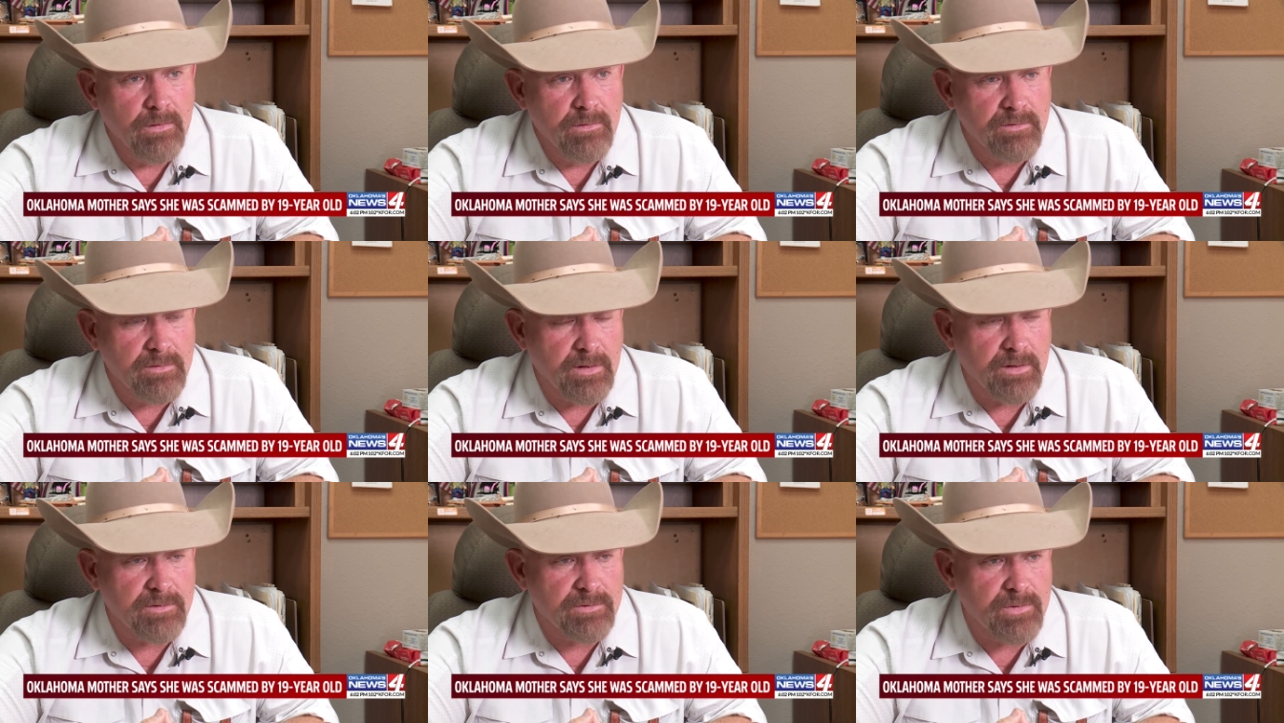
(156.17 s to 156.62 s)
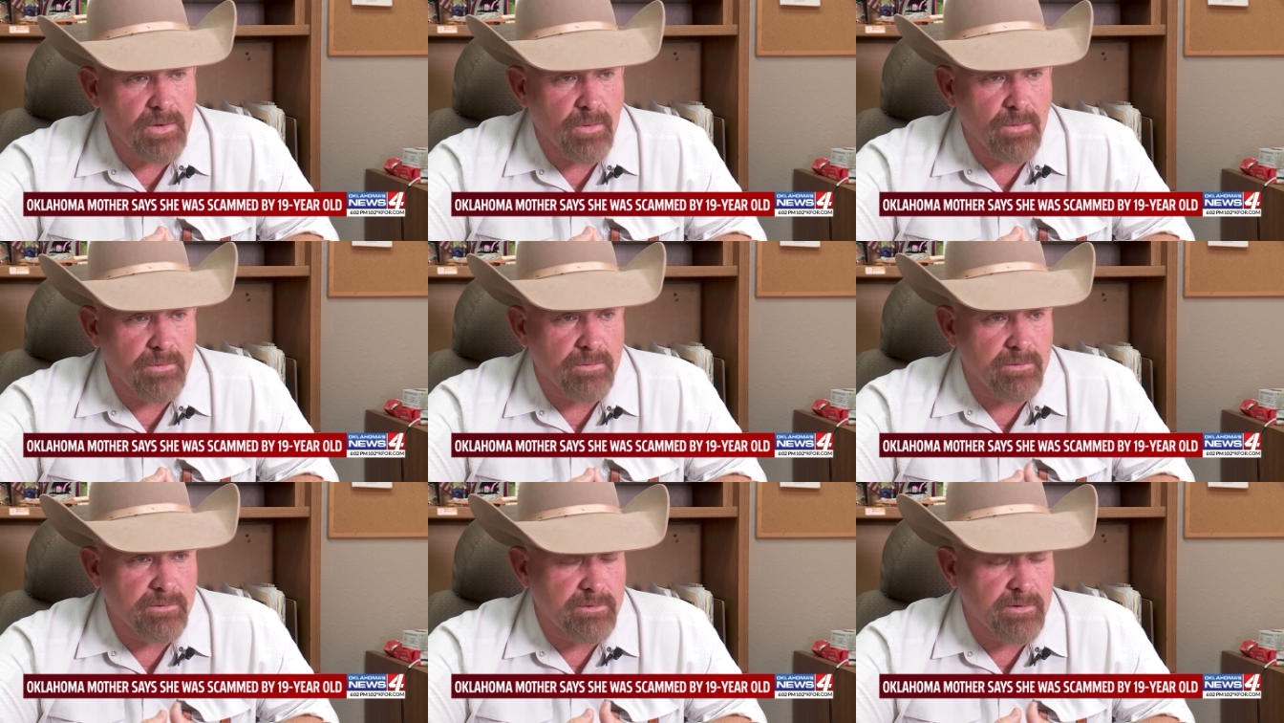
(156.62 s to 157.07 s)
seek
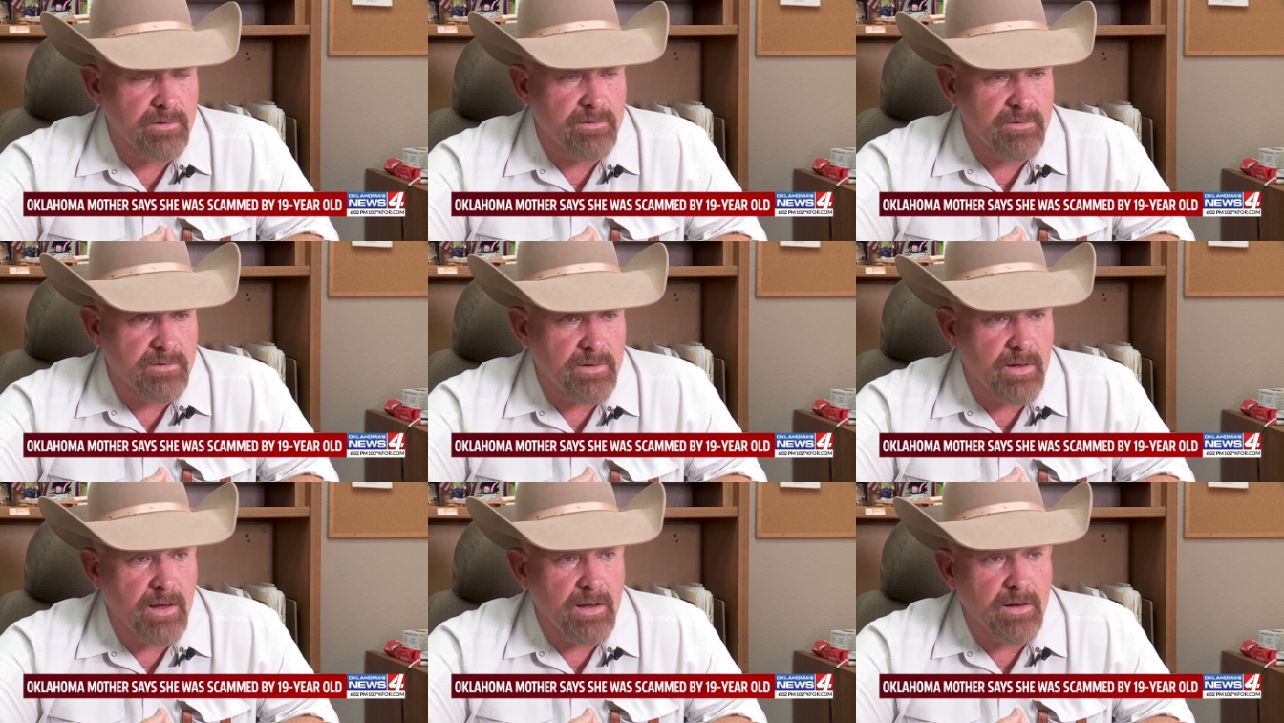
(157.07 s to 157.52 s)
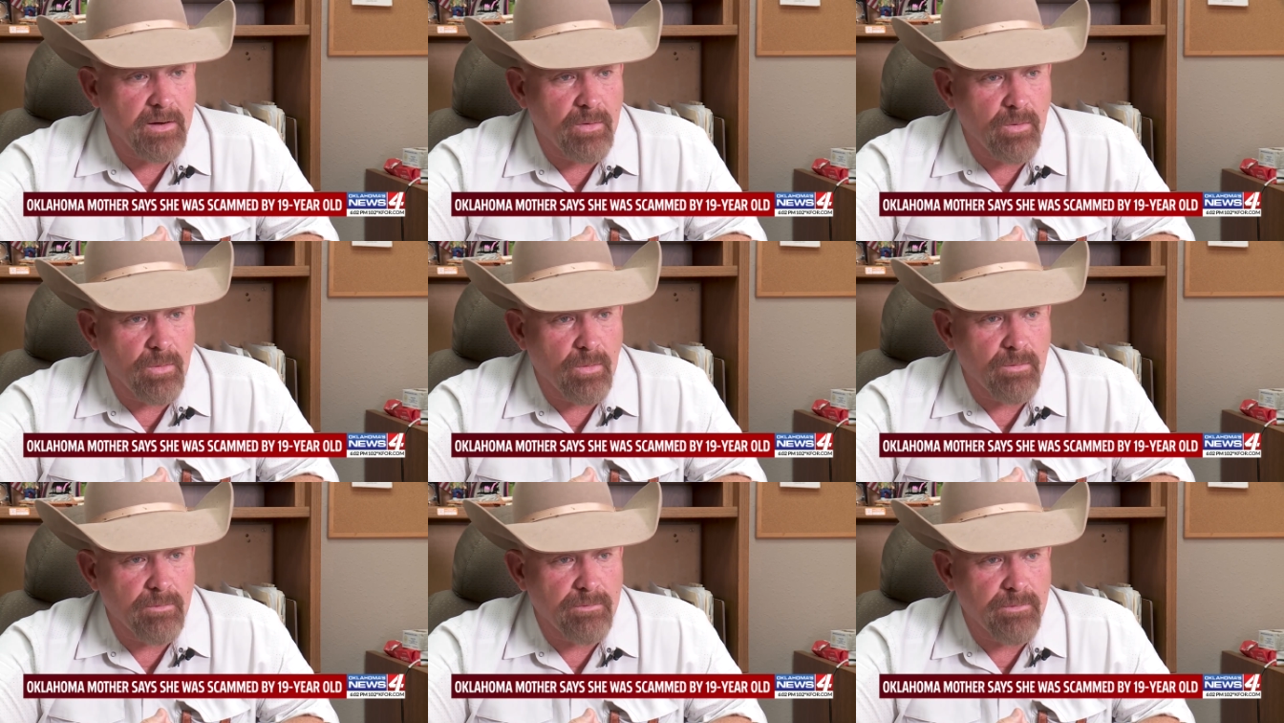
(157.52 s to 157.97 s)
charges in state
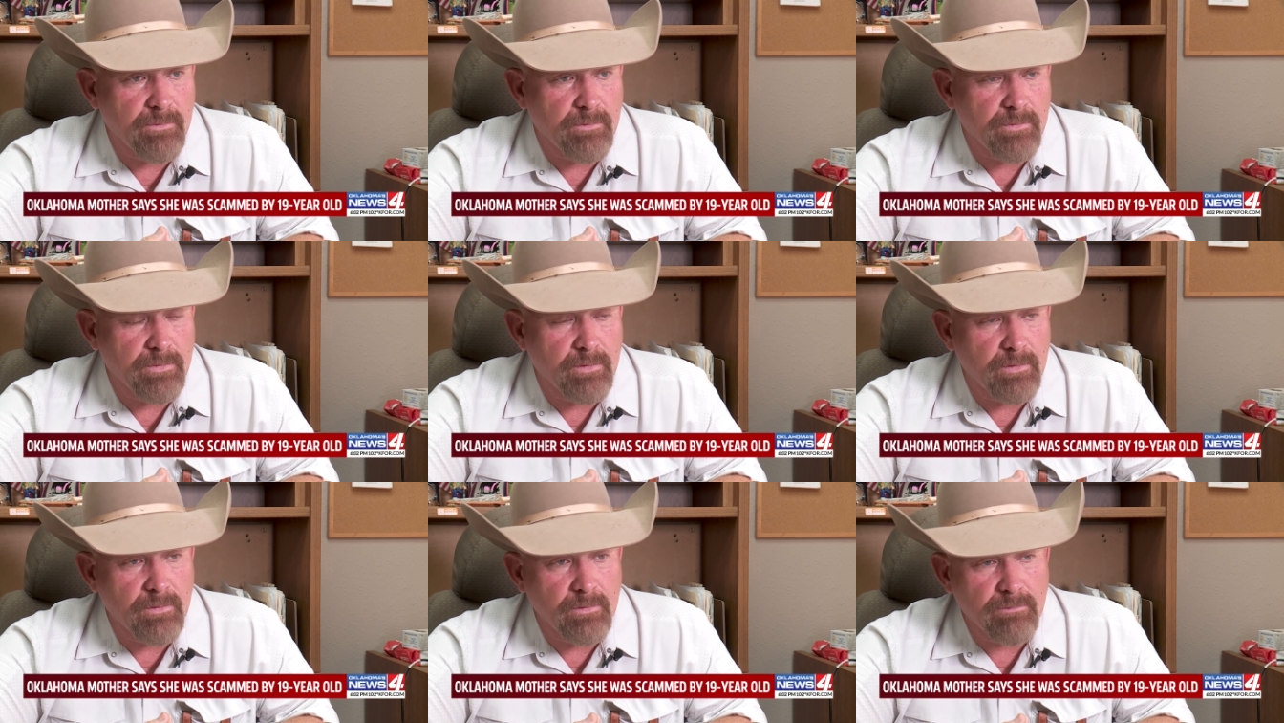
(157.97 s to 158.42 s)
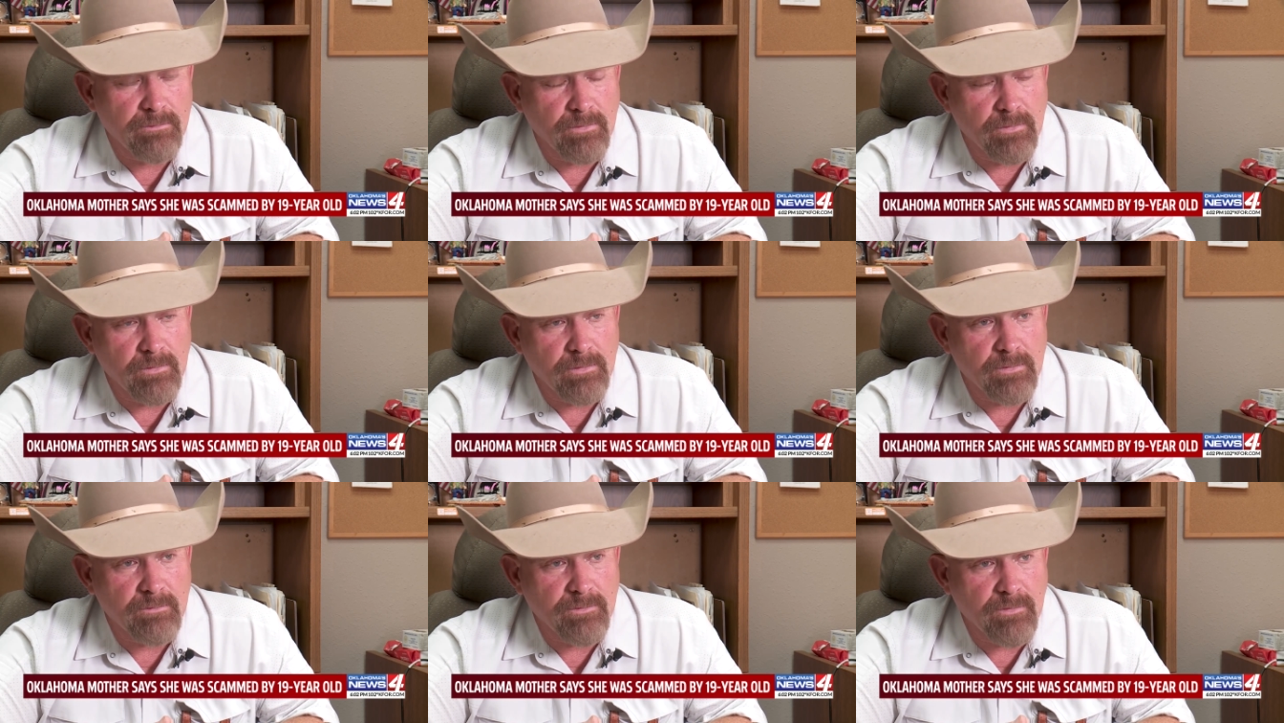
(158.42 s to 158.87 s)
court for the
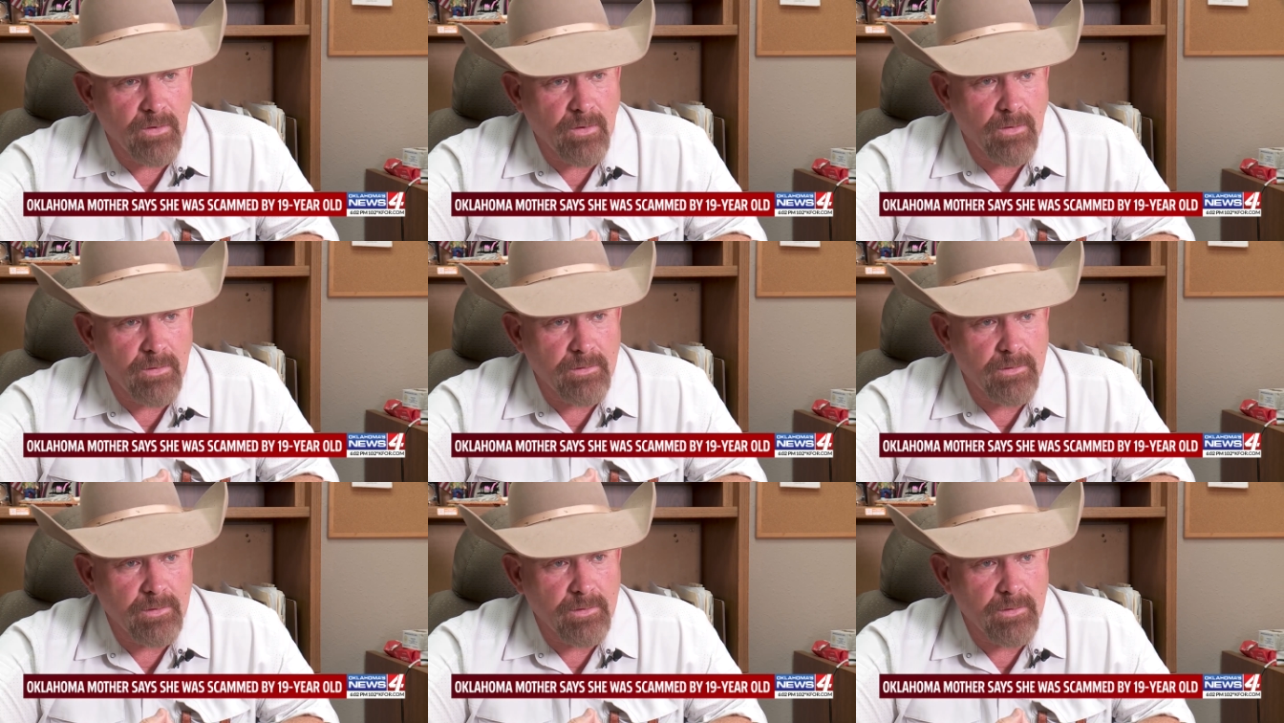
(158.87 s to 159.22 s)
for the fraud